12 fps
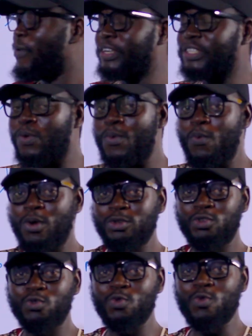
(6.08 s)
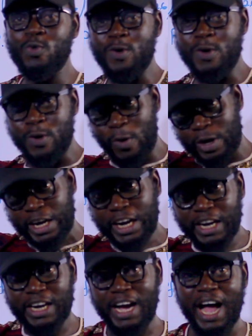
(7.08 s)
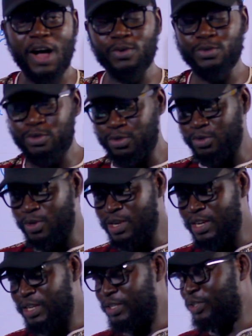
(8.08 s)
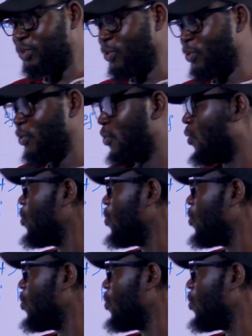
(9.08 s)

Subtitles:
question we want to knock out. So